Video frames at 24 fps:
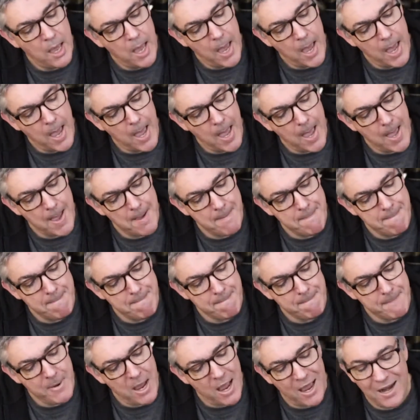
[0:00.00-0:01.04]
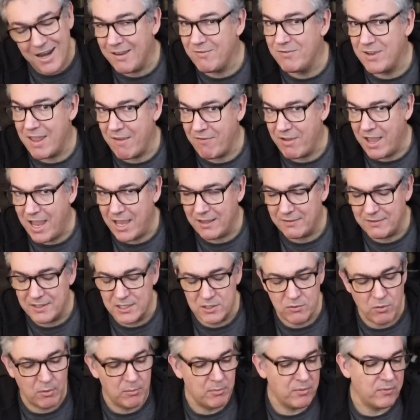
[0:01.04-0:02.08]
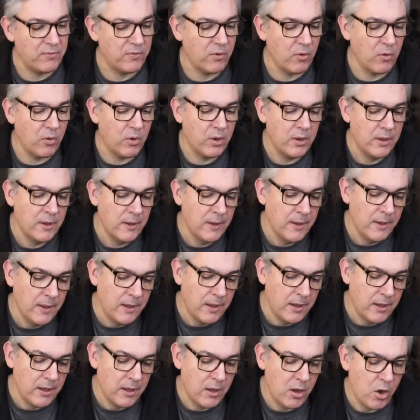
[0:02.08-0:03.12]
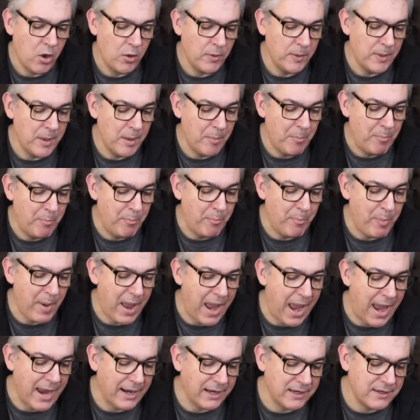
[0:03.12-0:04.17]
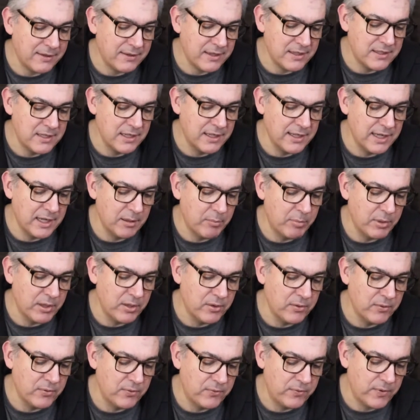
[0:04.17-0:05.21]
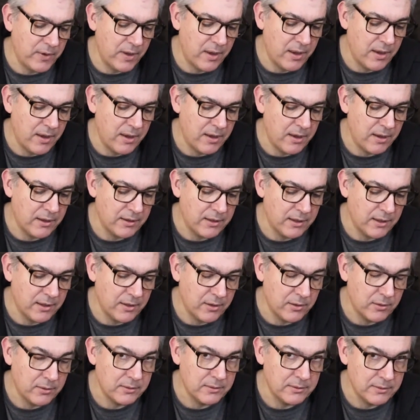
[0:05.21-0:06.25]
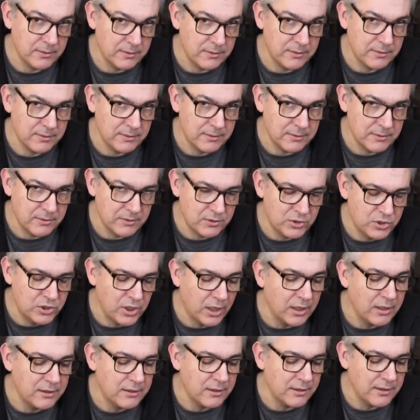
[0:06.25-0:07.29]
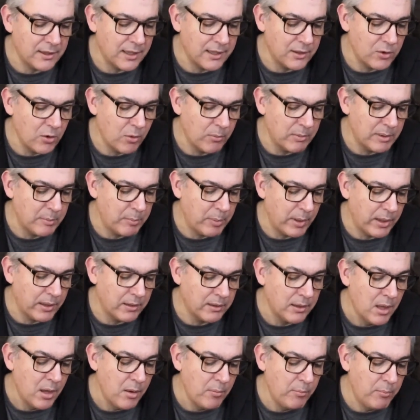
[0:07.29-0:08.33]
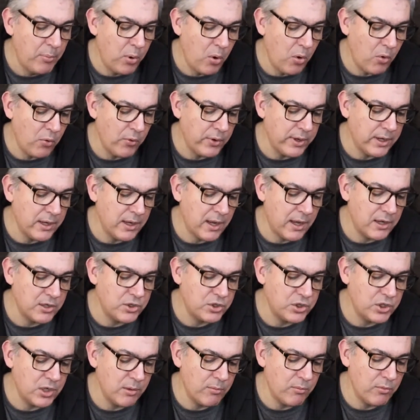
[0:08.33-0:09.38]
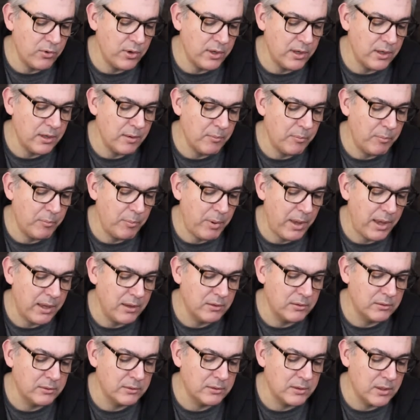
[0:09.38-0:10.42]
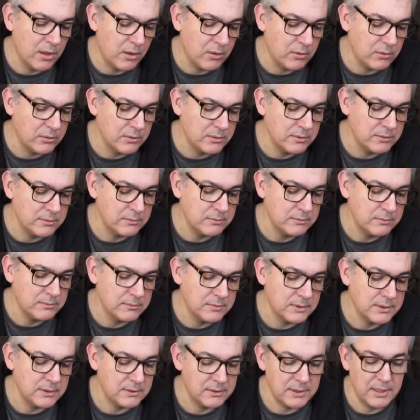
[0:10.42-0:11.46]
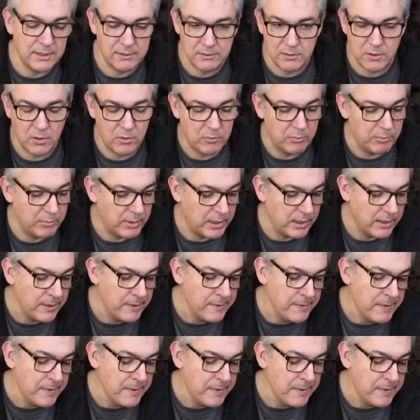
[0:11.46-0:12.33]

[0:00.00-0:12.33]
And I've never had this one before. On the back, there's a little bit of, you know, junk that they normally pale. Pouring a shimmering pale gold. Oh yeah, golden beer.